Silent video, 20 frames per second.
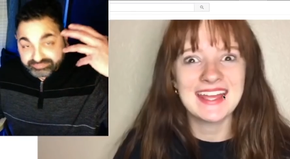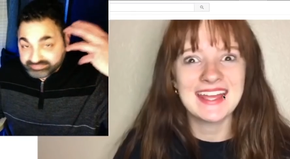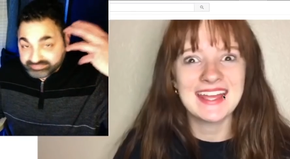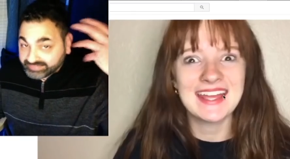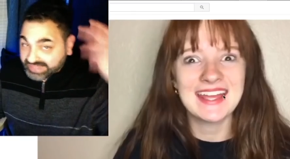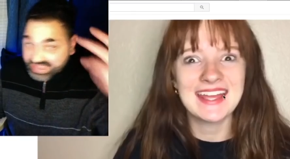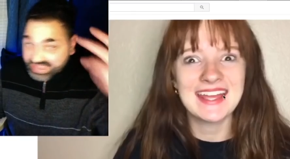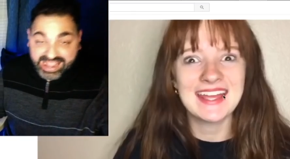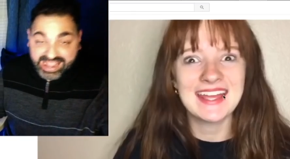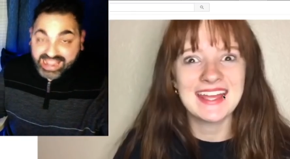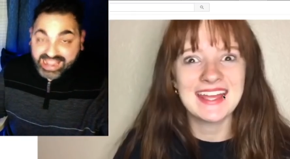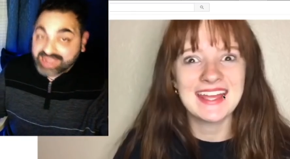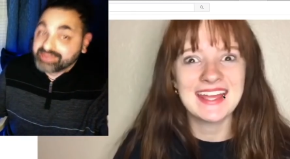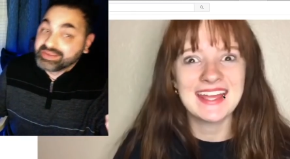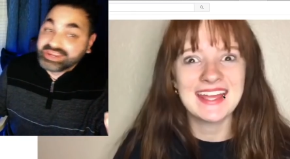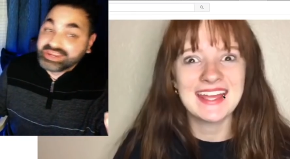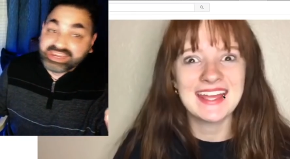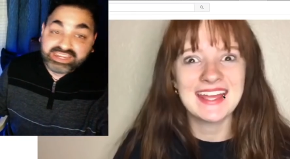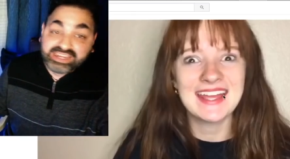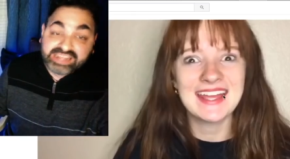Speaker 1: I
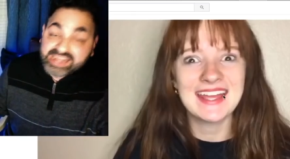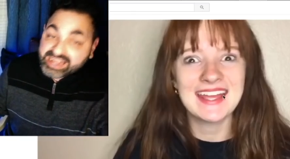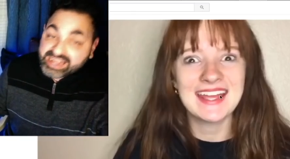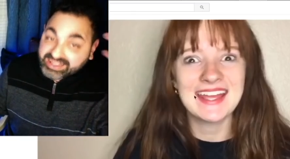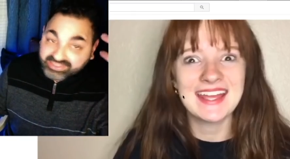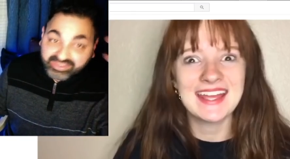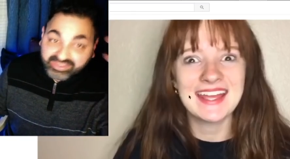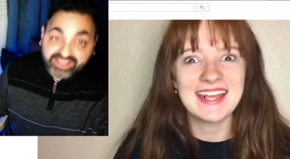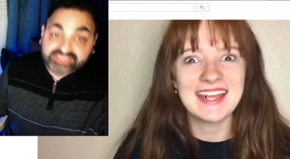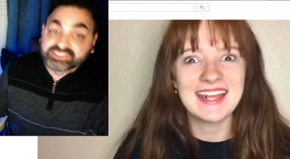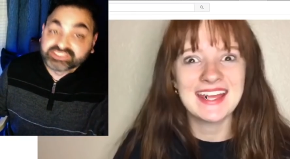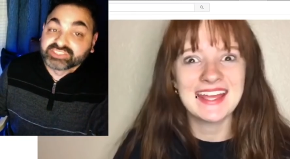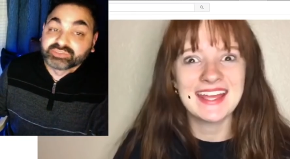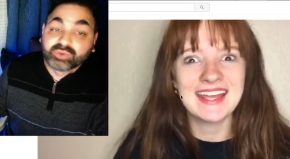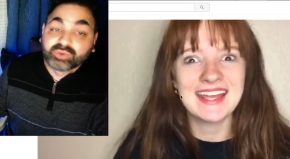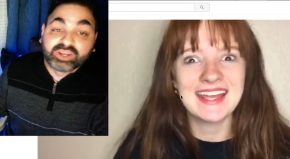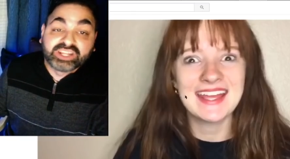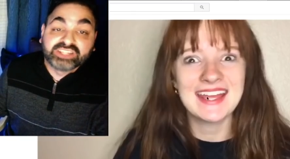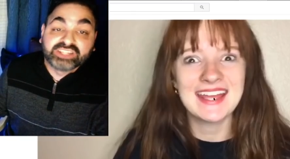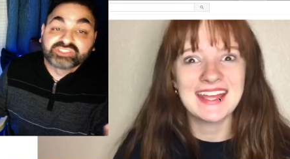mean, this is
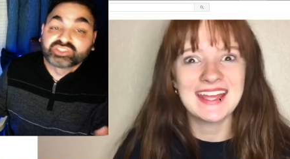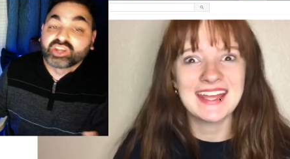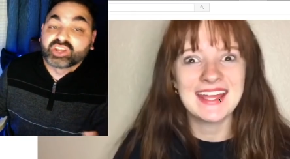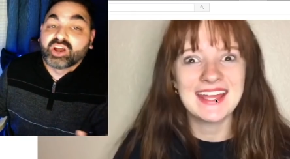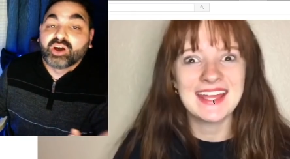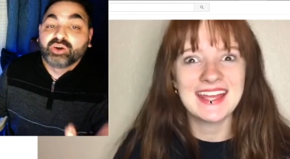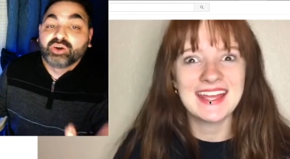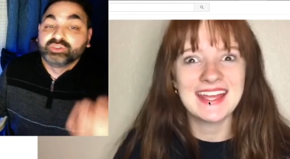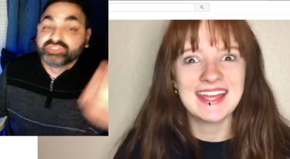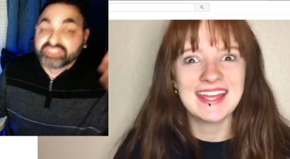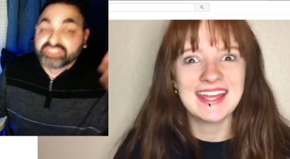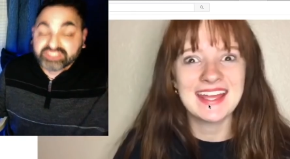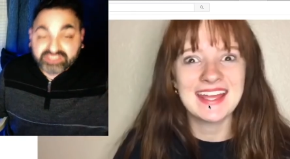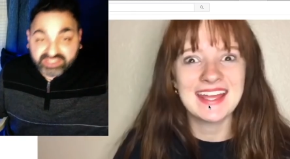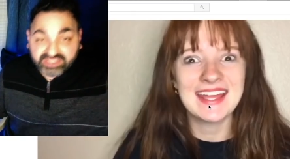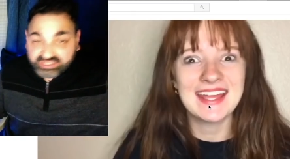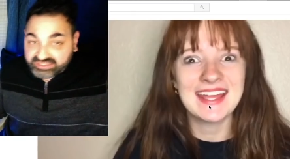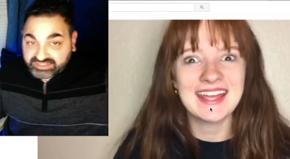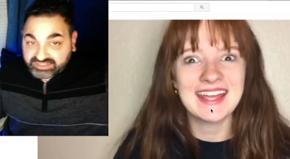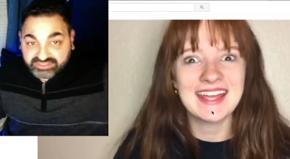what he chose.
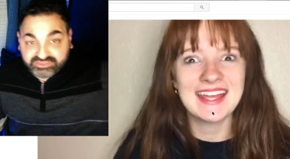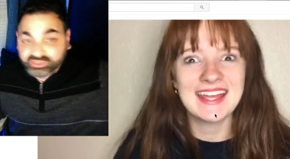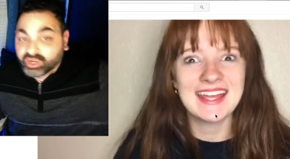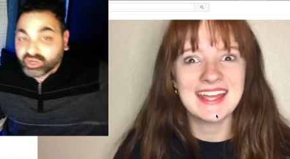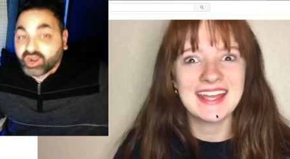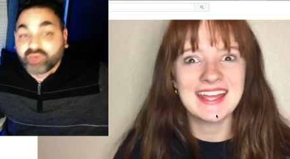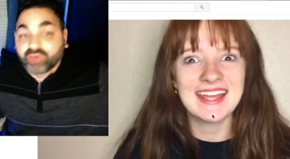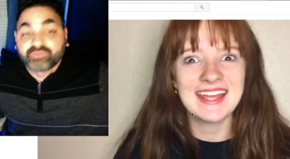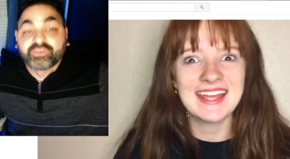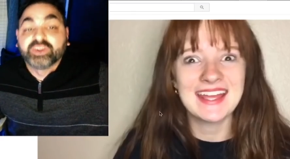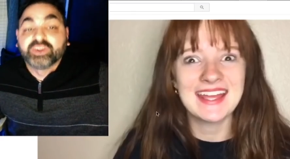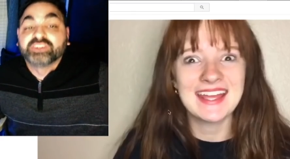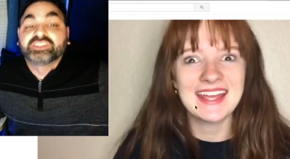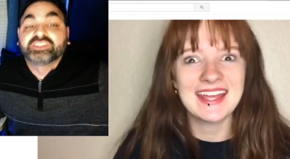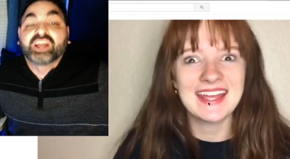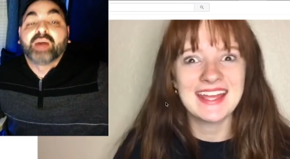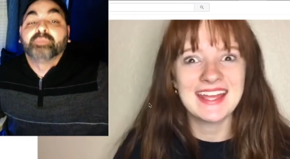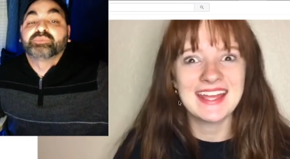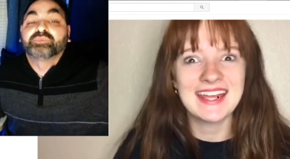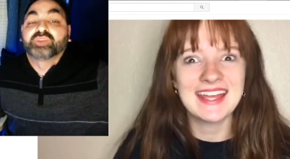His girlfriend
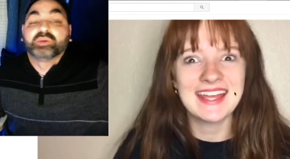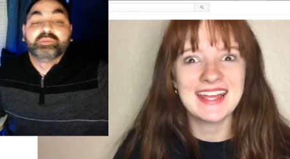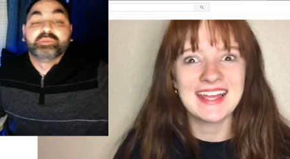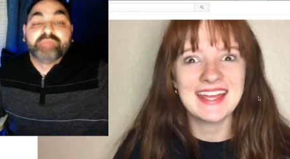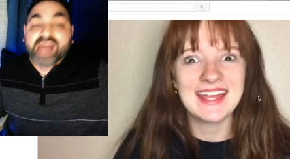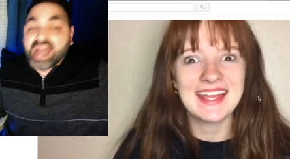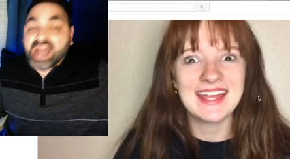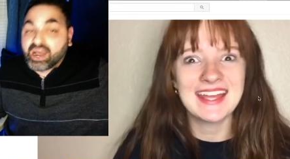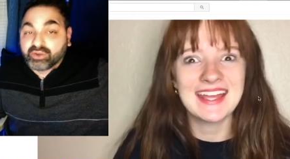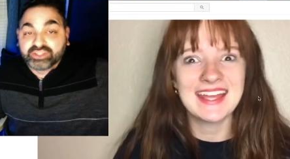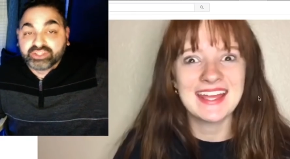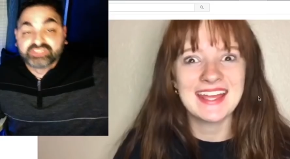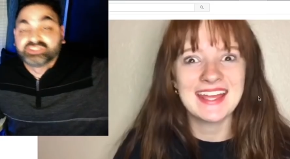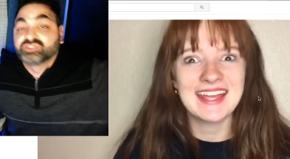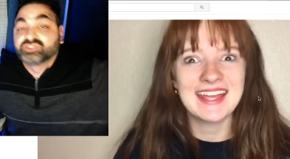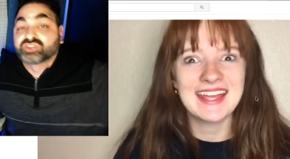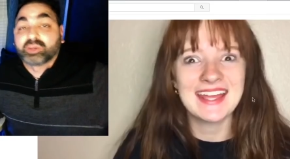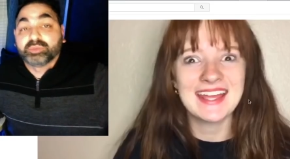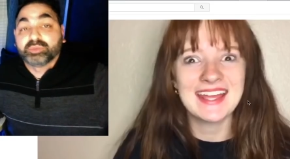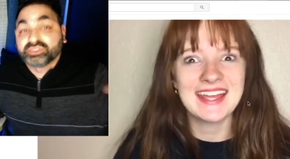dumped him. Now he's in
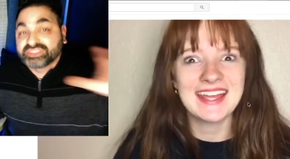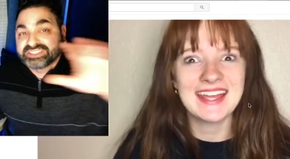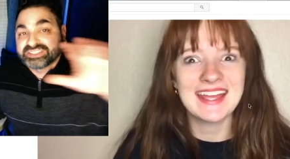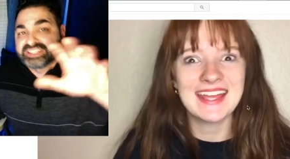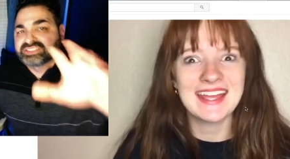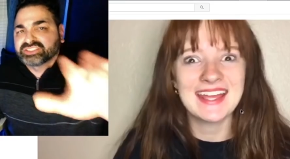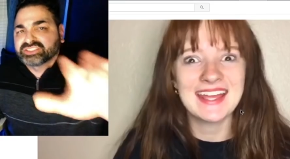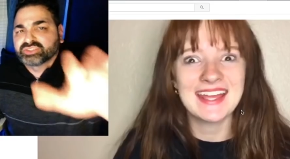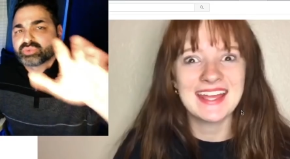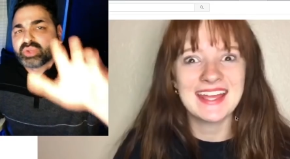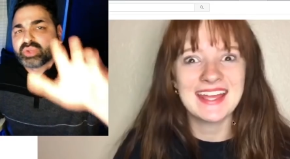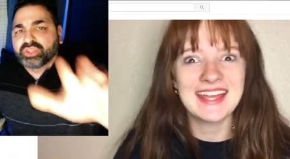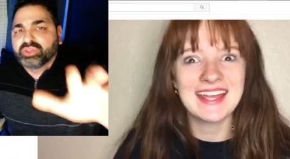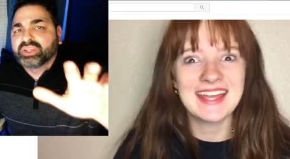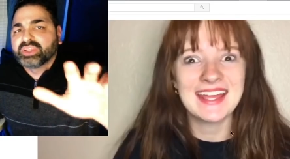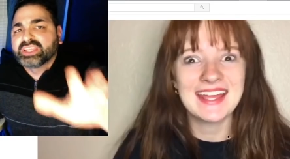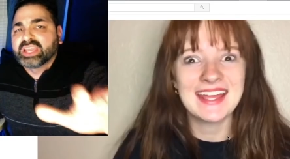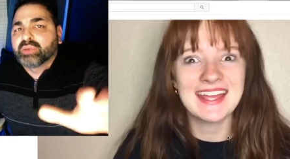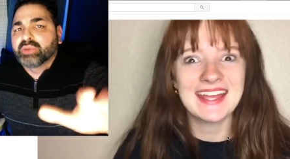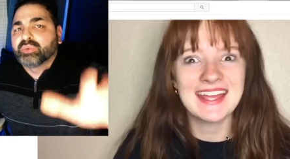trouble. You see, this is what you
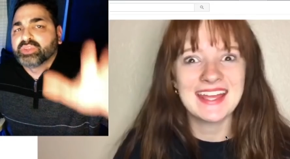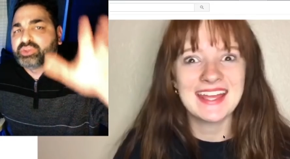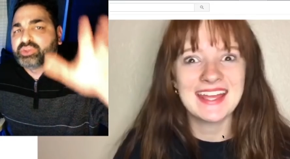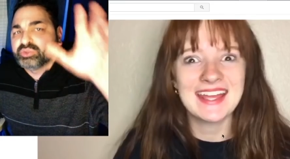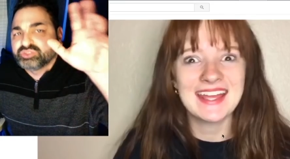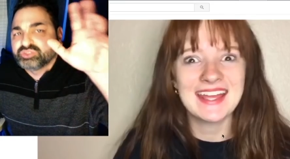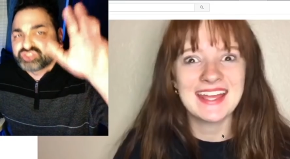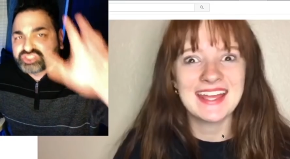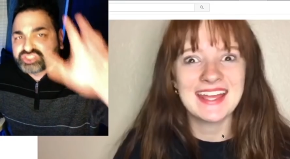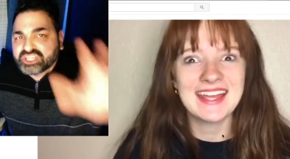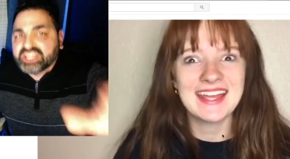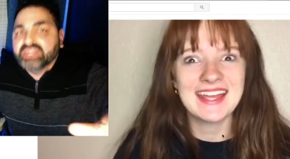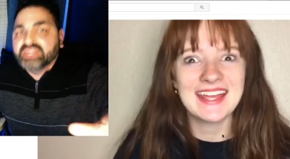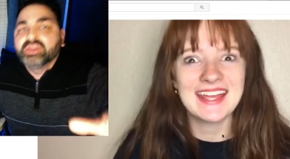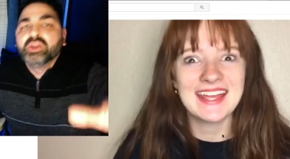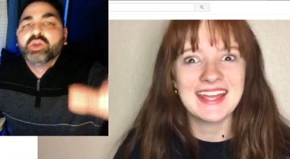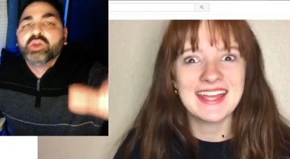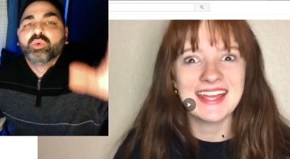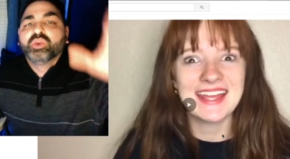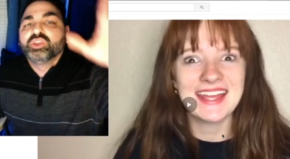get when you cheat,
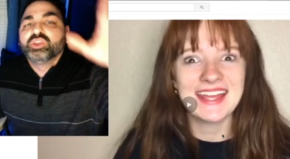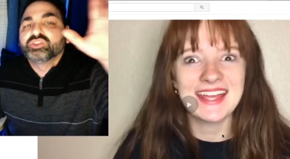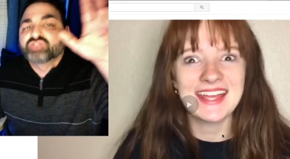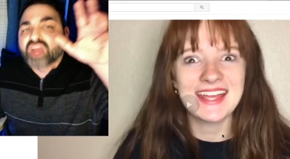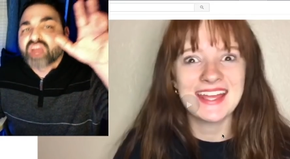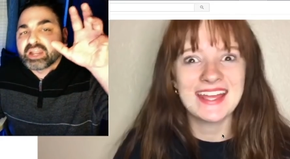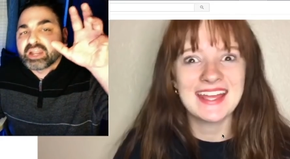when you try to